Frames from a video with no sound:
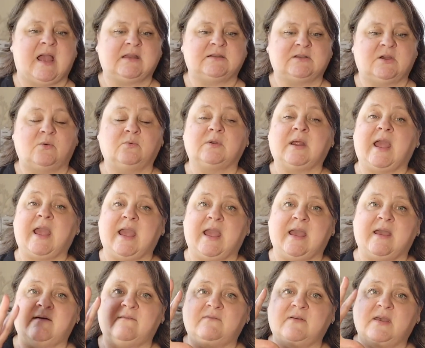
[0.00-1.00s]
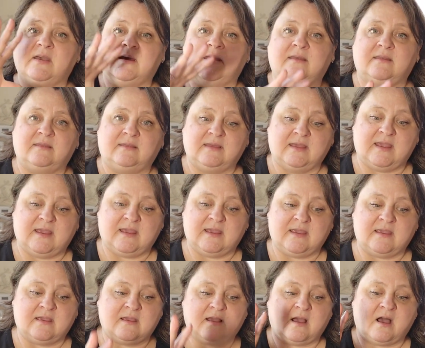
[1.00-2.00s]
I don't have
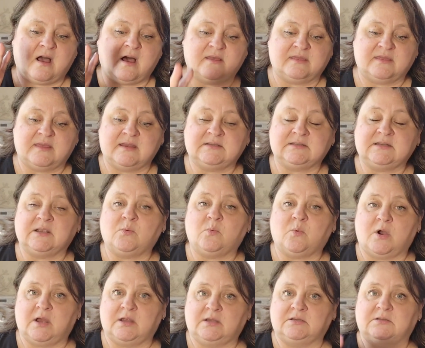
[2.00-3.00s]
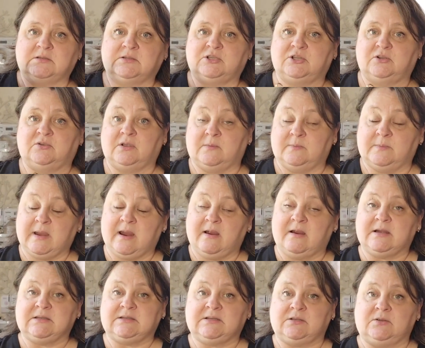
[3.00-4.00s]
the authentic one to compare
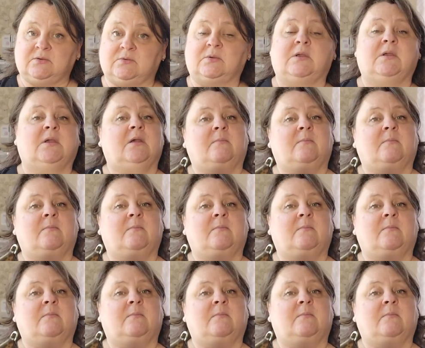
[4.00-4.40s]
it to,